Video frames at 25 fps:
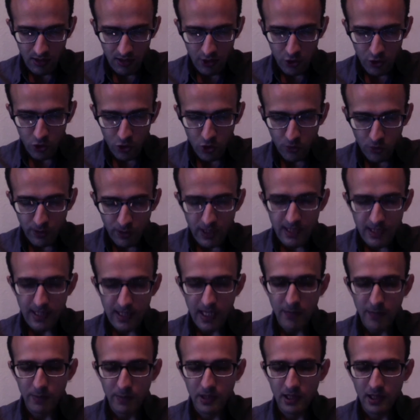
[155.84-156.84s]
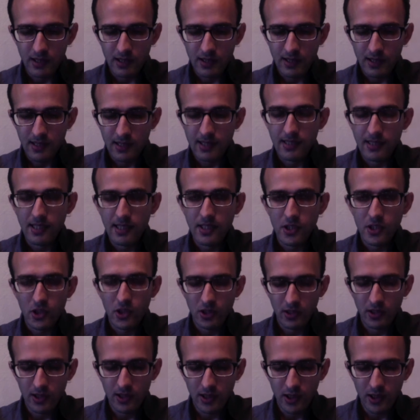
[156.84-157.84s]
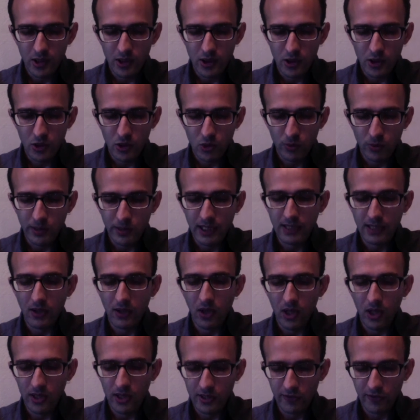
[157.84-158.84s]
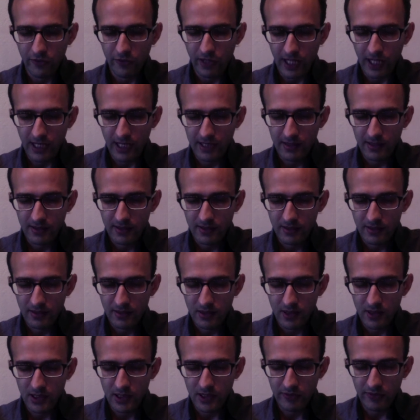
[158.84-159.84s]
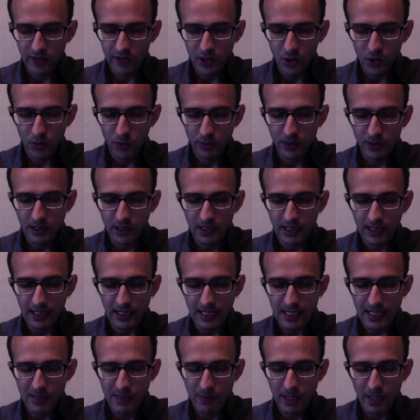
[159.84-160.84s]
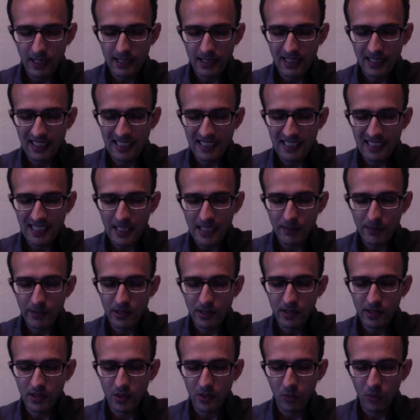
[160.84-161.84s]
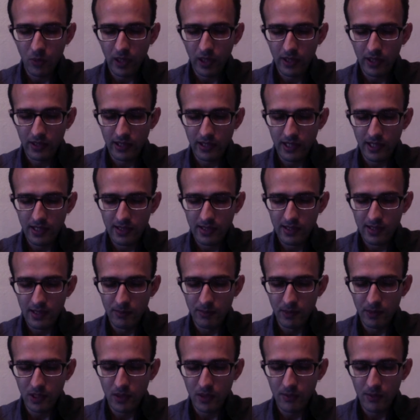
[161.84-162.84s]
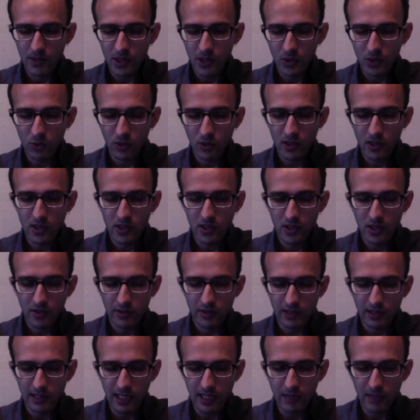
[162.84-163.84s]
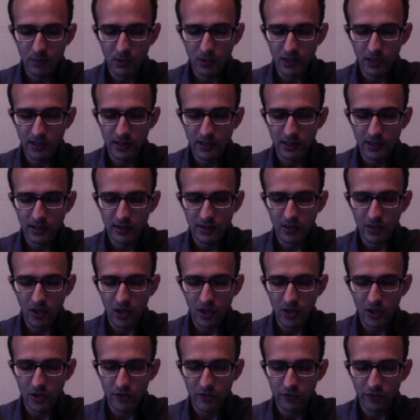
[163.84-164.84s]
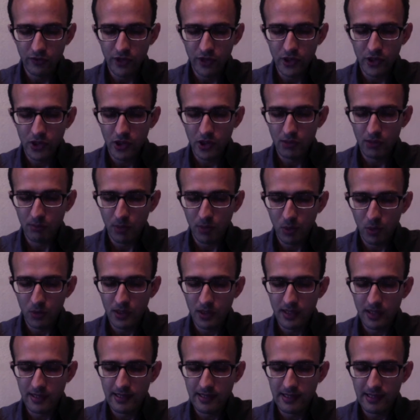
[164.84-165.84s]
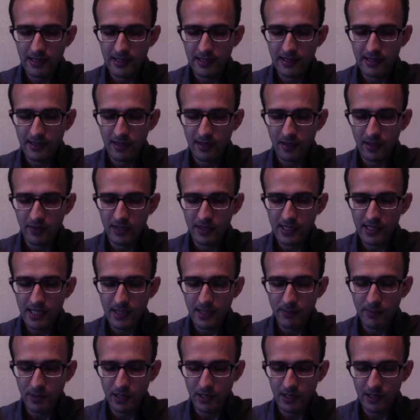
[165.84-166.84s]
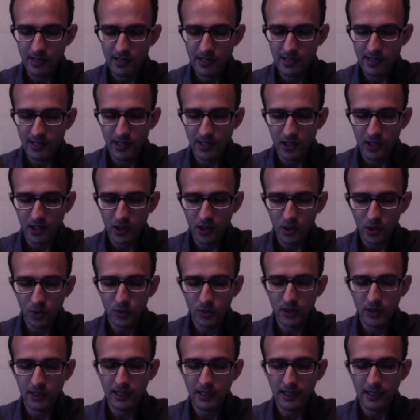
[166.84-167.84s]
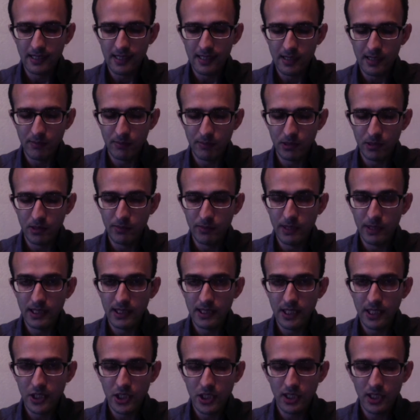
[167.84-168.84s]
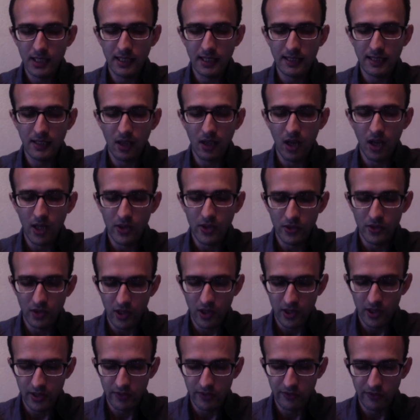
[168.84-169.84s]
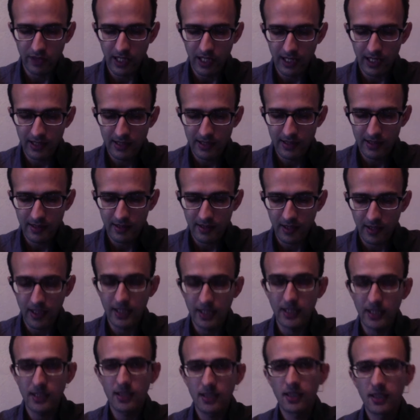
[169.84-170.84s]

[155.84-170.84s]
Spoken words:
To be sapient is essentially to be an artifact. Developing and expanding sapient awareness then becomes the question of elaborating the artificial potencies of sapience, including its implementation in other artifacts, i.e.,